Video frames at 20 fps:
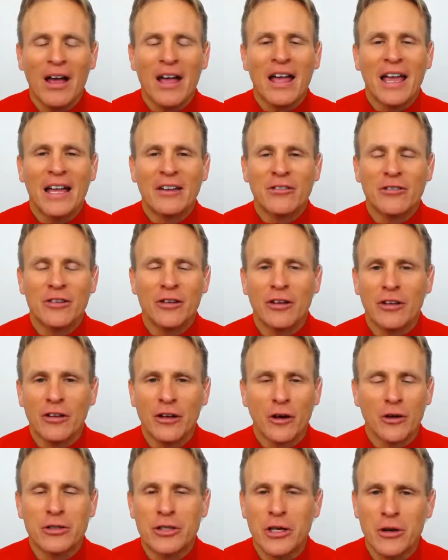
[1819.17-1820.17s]
In
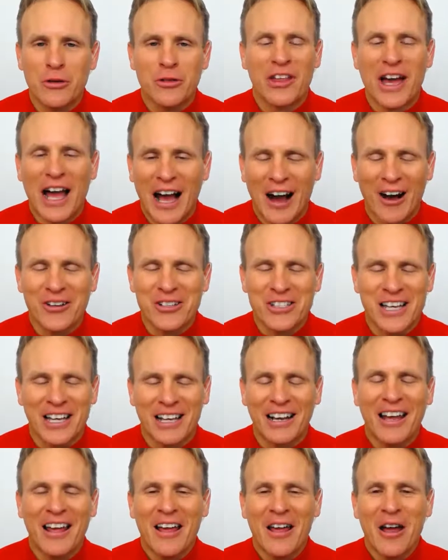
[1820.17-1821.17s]
year
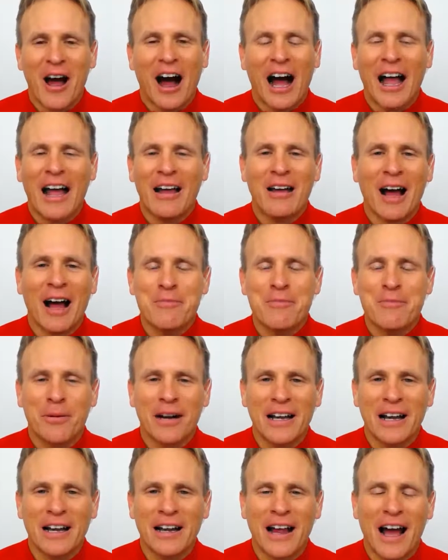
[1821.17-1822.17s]
2000, I
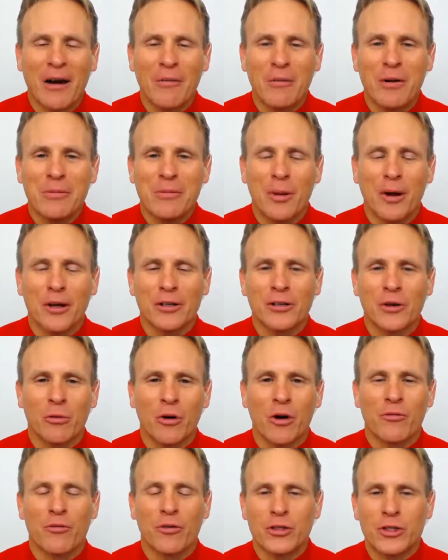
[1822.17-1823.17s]
printed out, we booked a
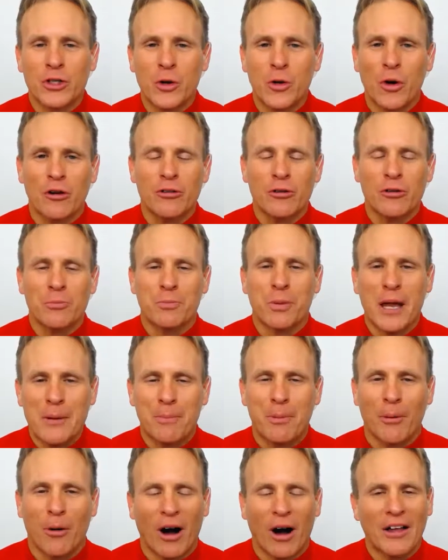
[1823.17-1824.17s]
room for 200
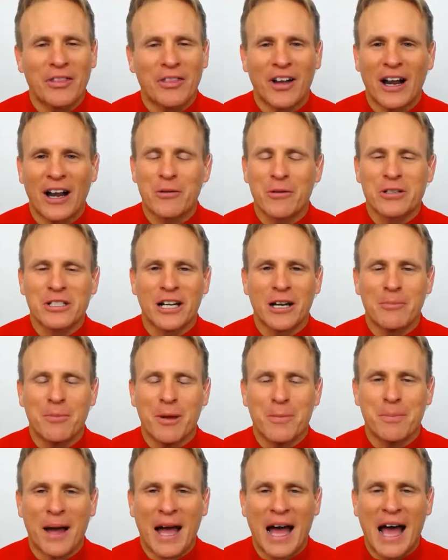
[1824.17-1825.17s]
people. I thought it was going to be
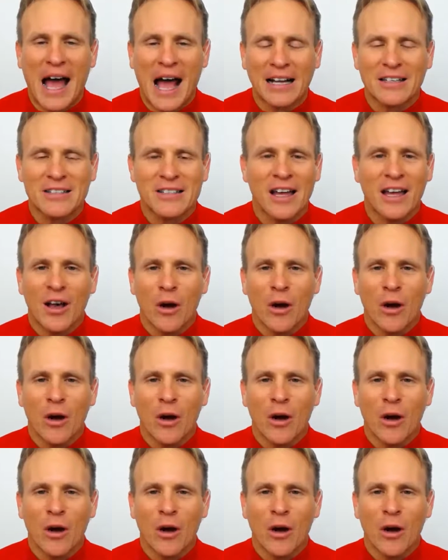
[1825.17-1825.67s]
packed.